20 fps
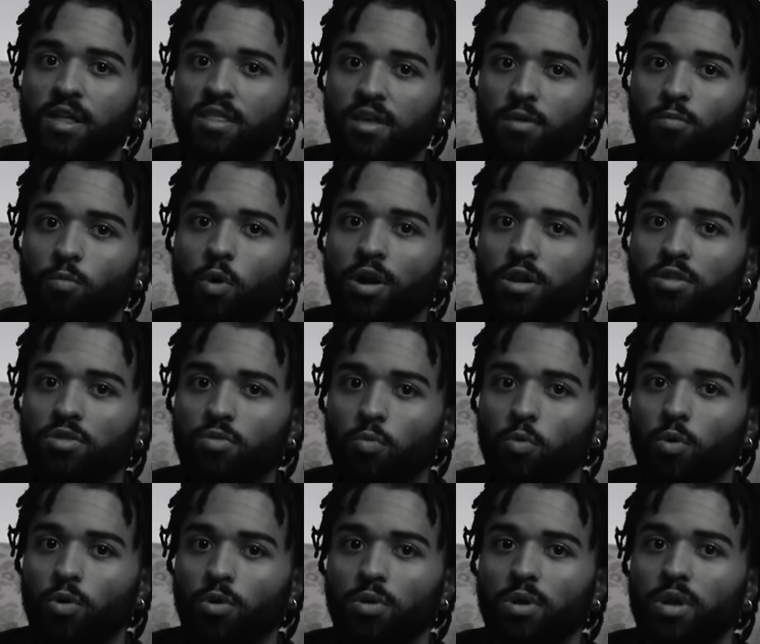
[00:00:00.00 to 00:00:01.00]
They wanted the
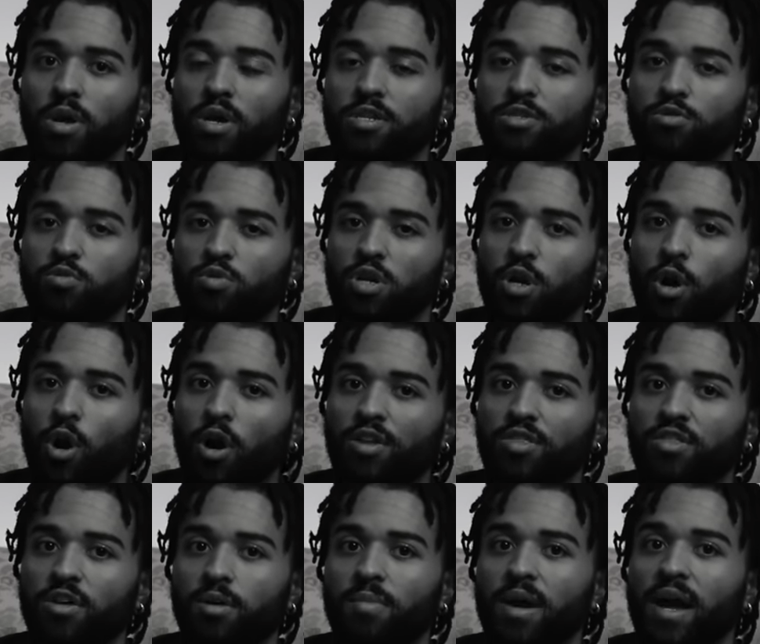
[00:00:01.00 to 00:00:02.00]
world to
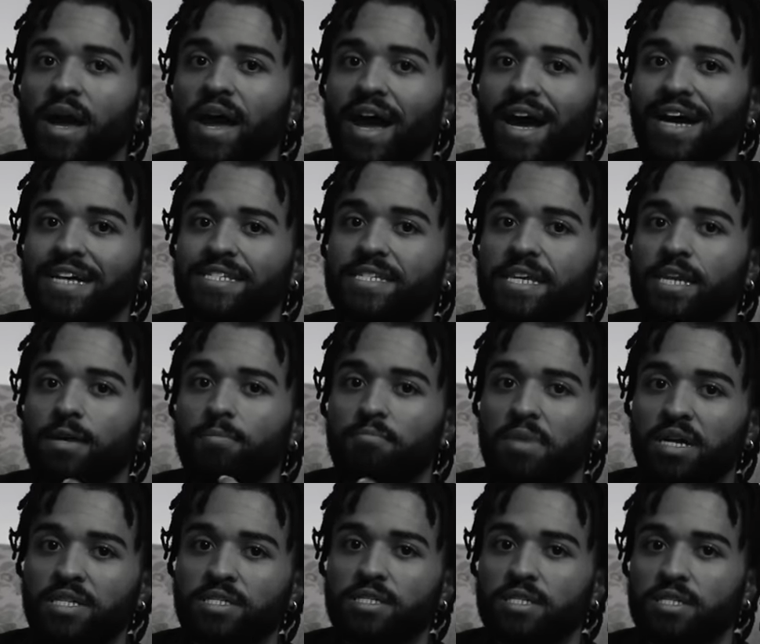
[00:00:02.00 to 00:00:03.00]
regard them as an
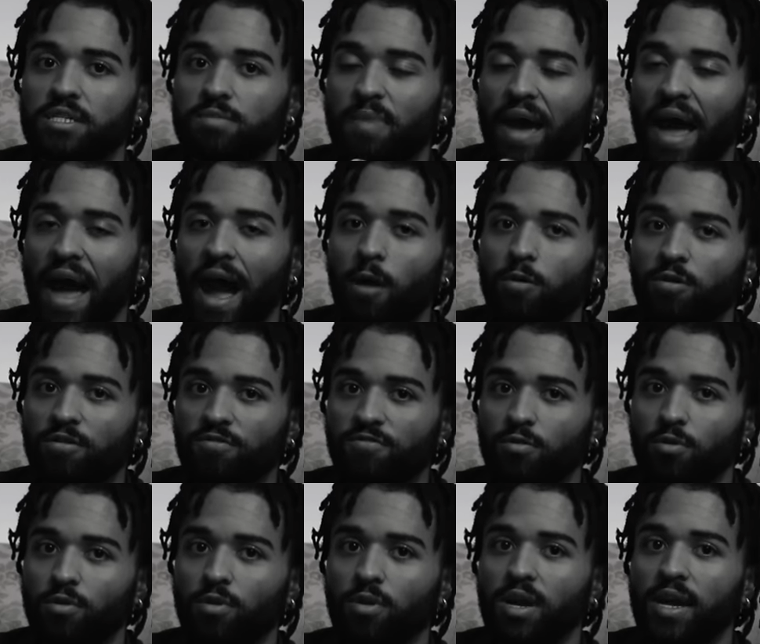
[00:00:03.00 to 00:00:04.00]
immensely
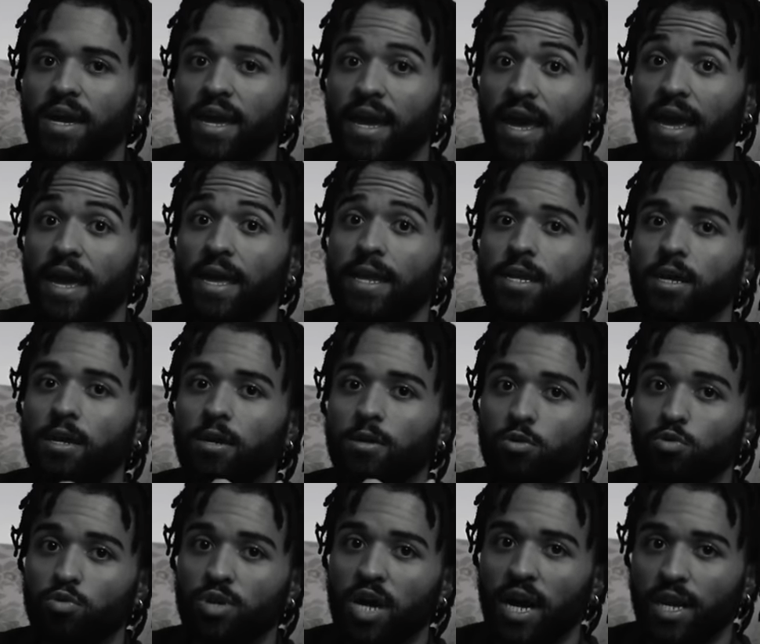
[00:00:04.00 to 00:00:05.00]
powerful and
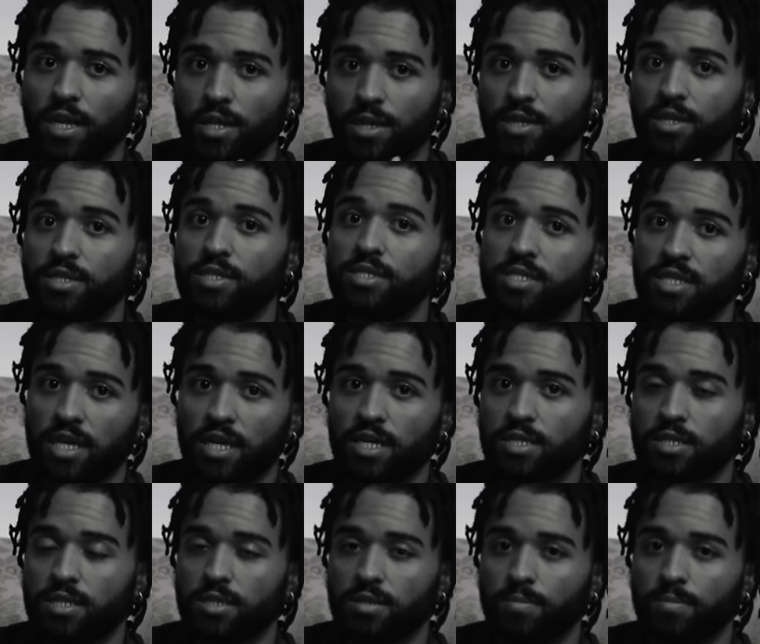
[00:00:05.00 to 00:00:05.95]
united state.